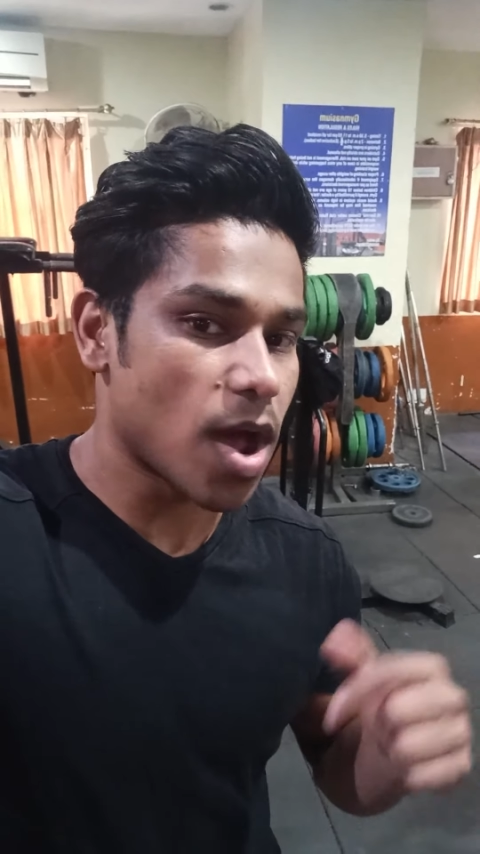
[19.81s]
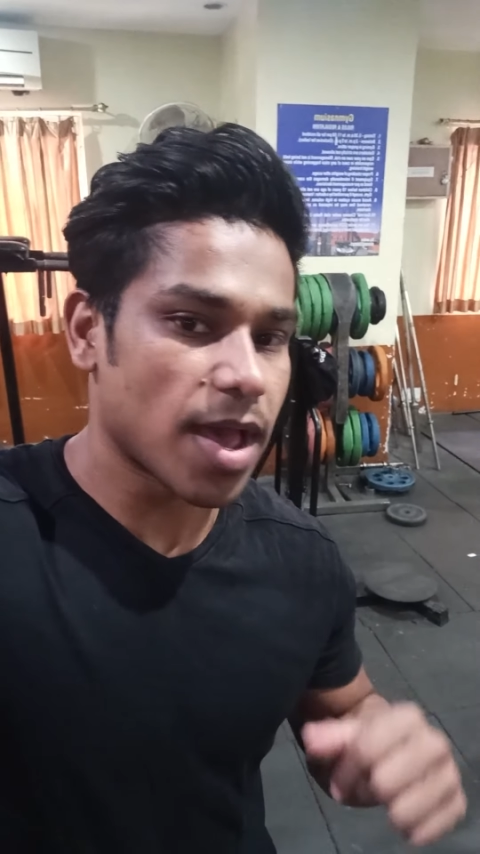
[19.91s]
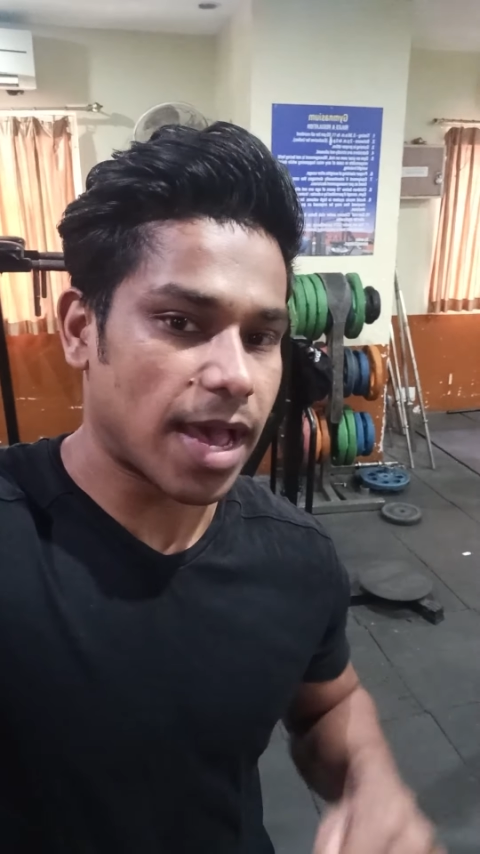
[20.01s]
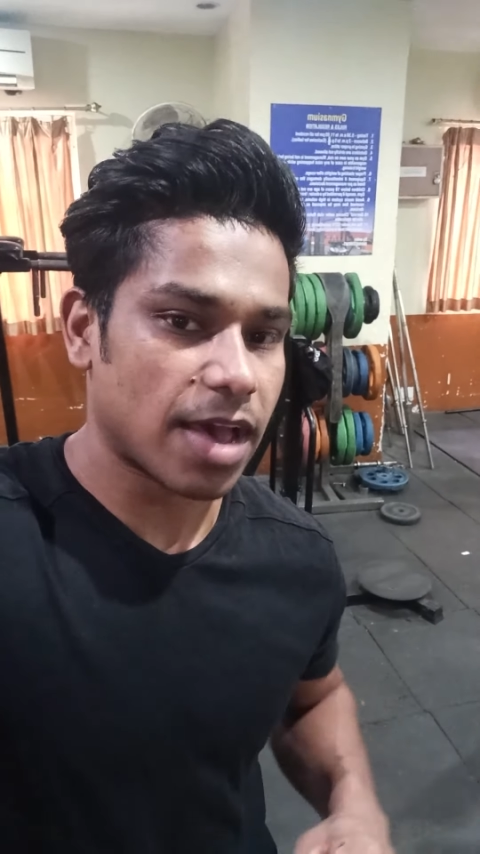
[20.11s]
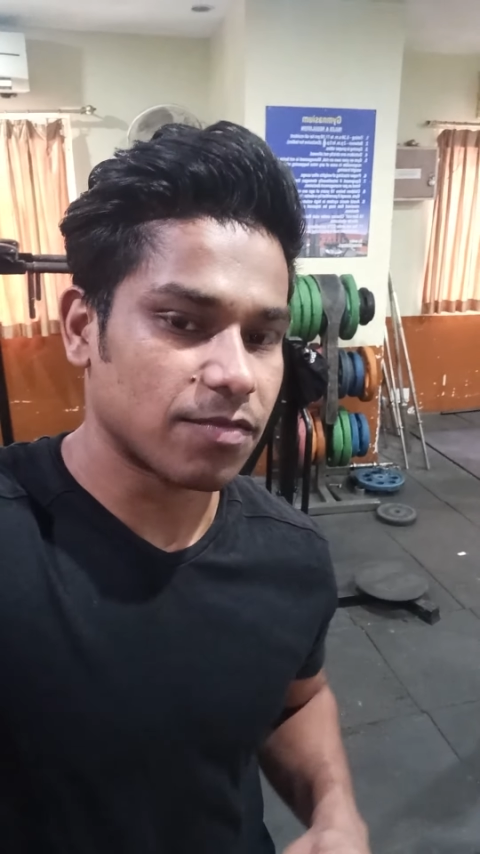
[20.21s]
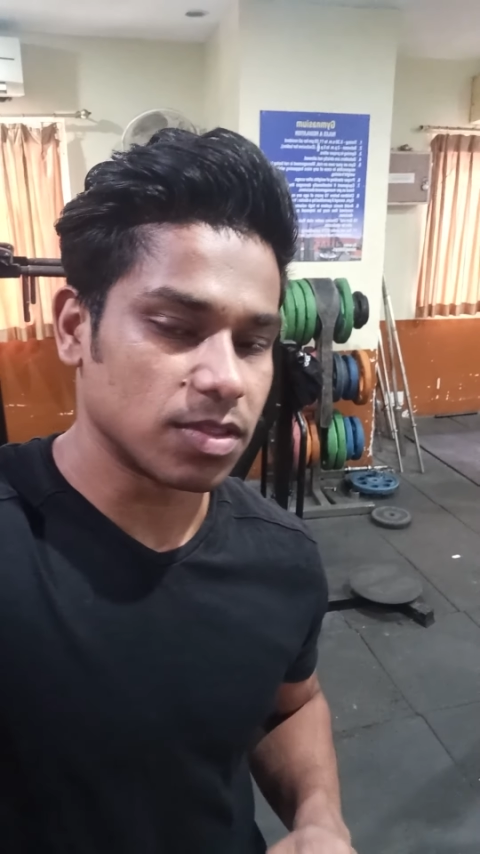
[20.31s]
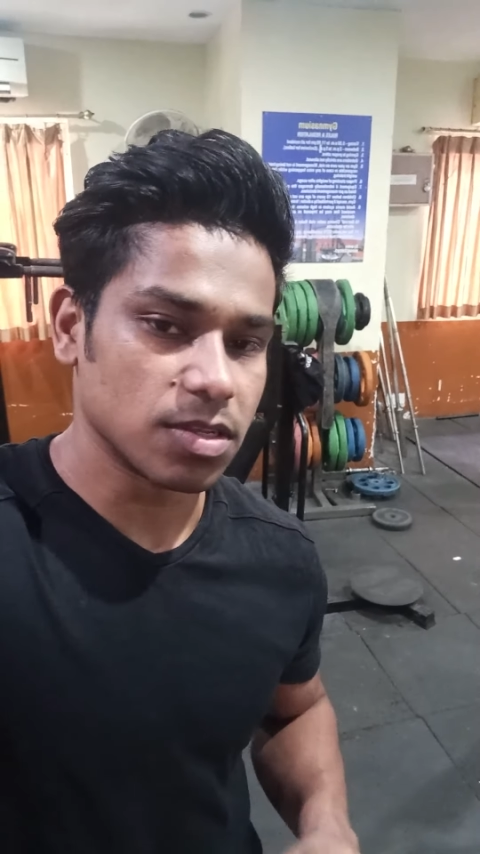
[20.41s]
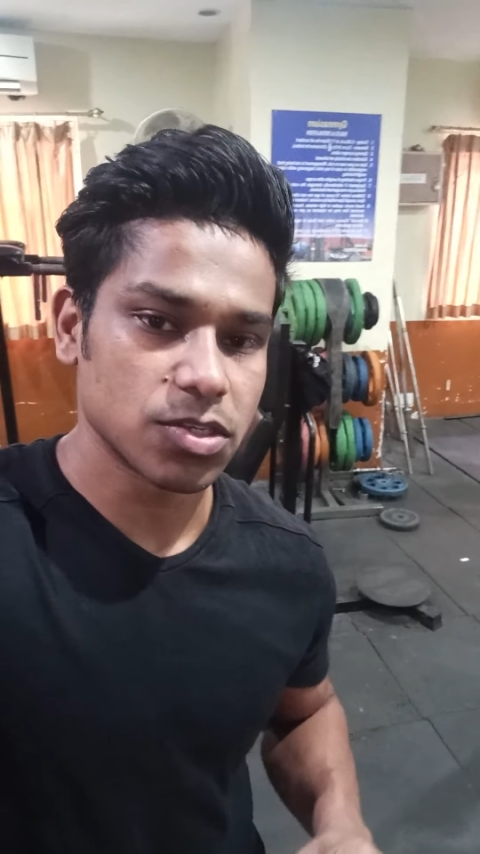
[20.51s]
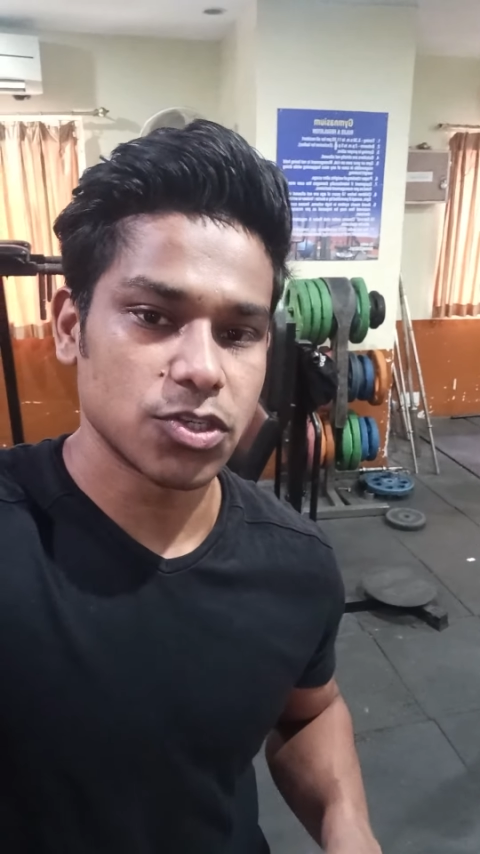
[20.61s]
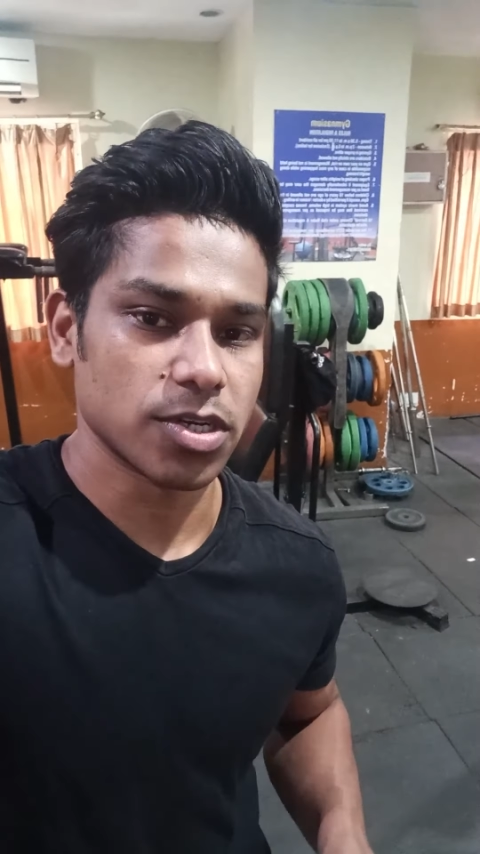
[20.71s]
I have in
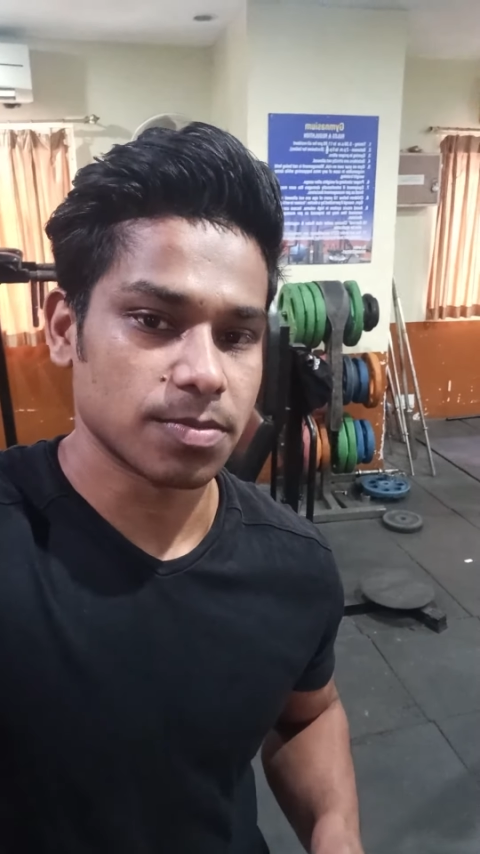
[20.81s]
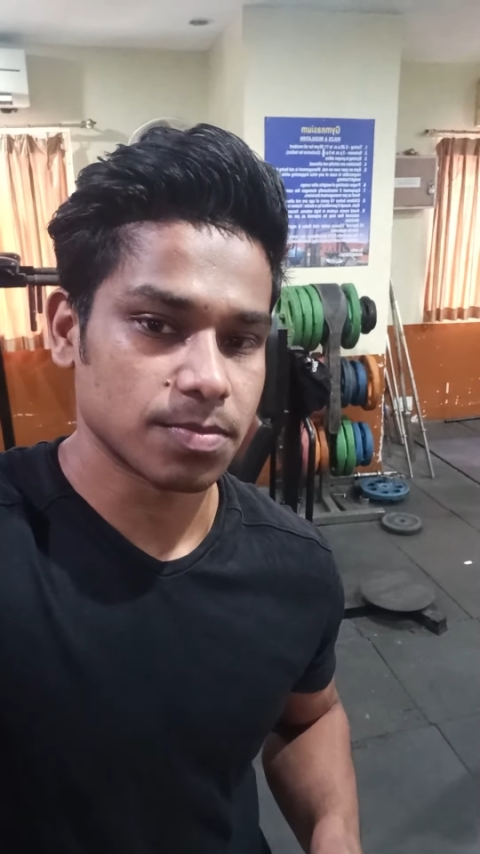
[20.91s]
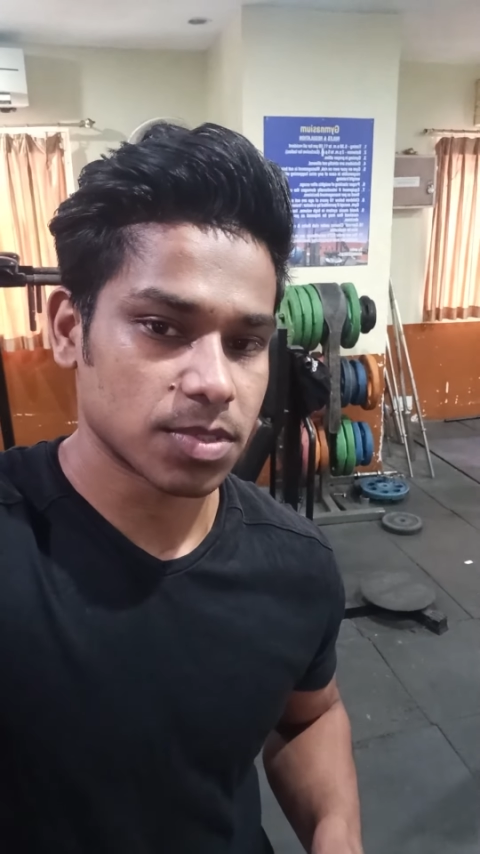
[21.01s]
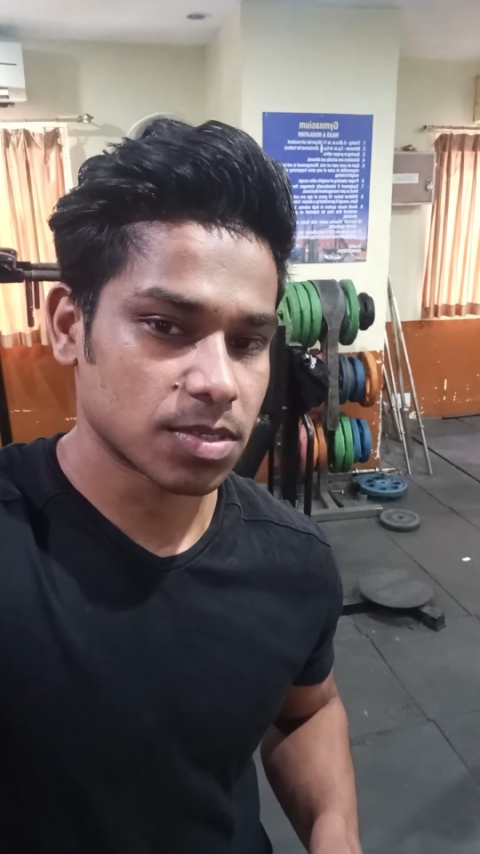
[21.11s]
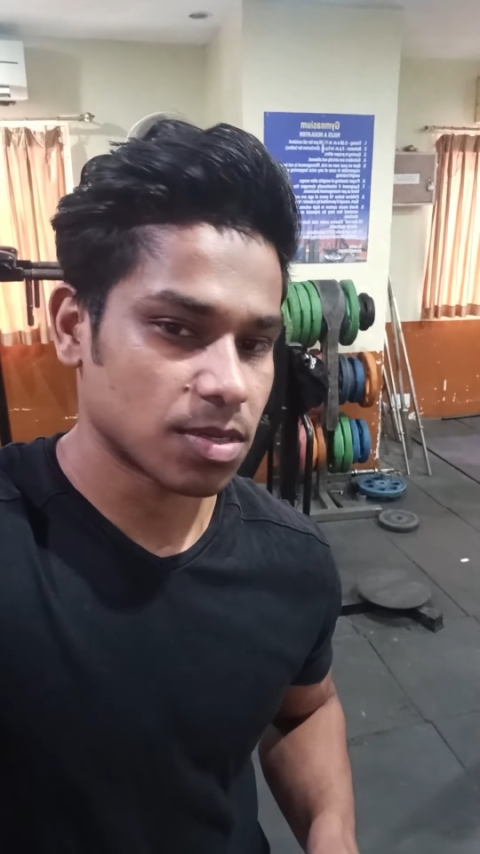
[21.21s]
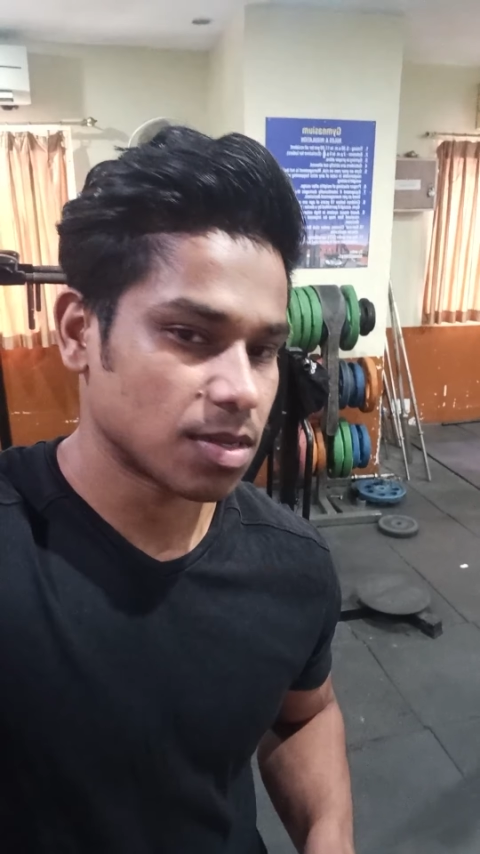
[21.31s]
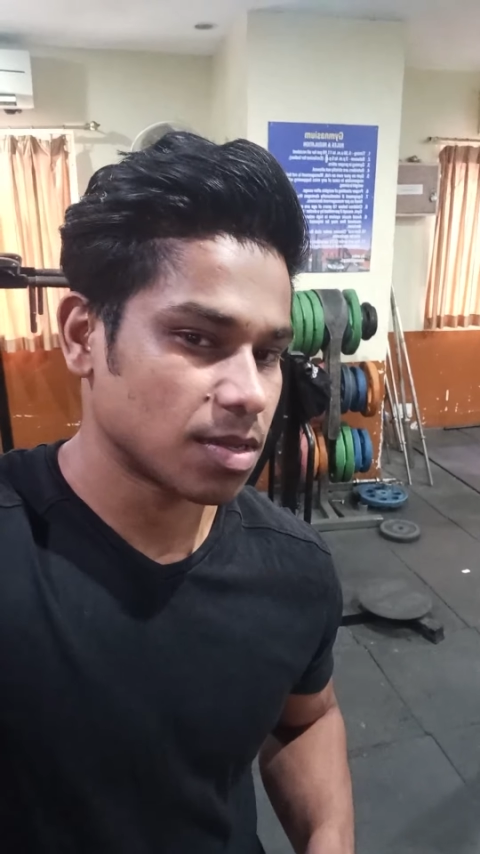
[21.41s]
this gyms.